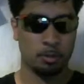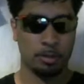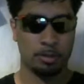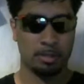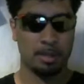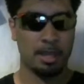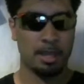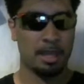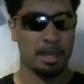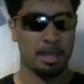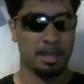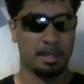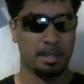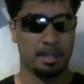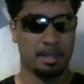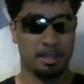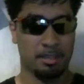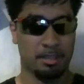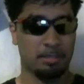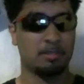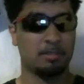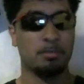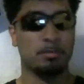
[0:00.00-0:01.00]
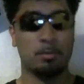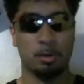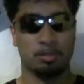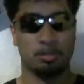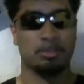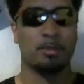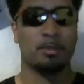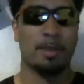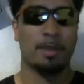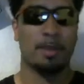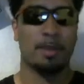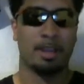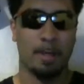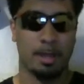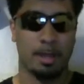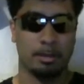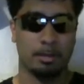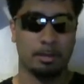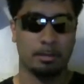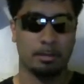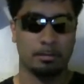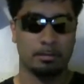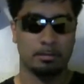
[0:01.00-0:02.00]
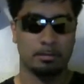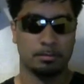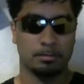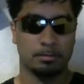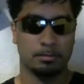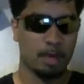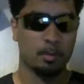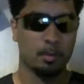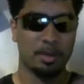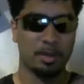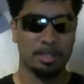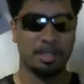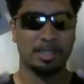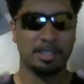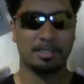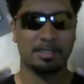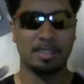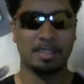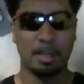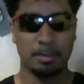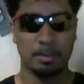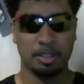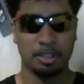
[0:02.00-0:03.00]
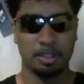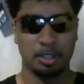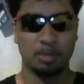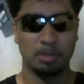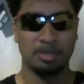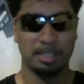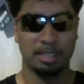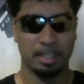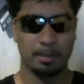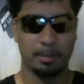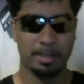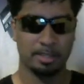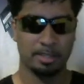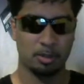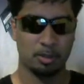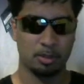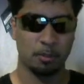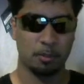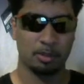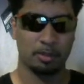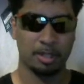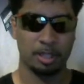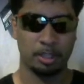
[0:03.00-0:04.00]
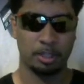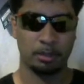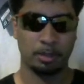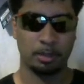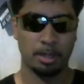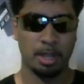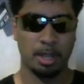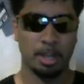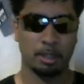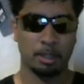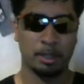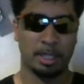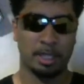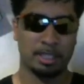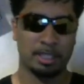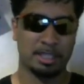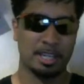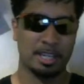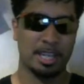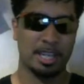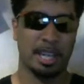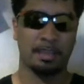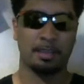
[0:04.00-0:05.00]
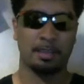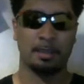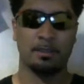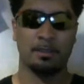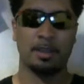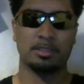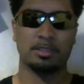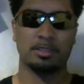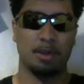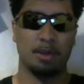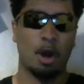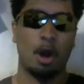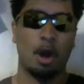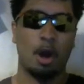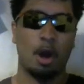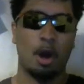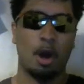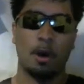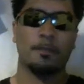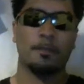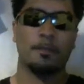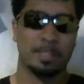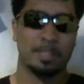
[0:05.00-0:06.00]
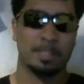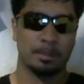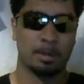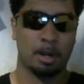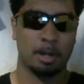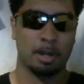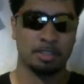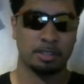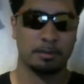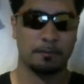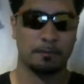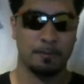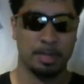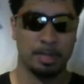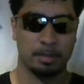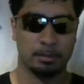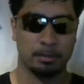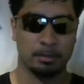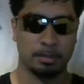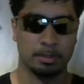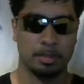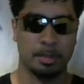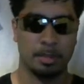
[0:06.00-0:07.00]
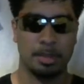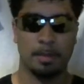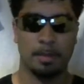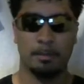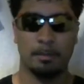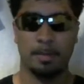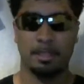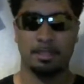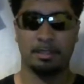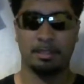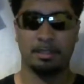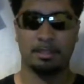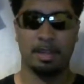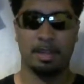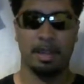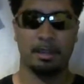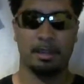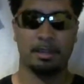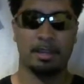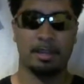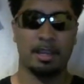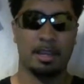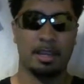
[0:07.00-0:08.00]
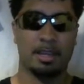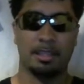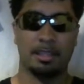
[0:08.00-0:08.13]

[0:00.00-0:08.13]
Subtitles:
but he's mostly recommended. And when he's summoned using him as an overlay unit, you get to negate the effects of all face-up cards on the field, meaning that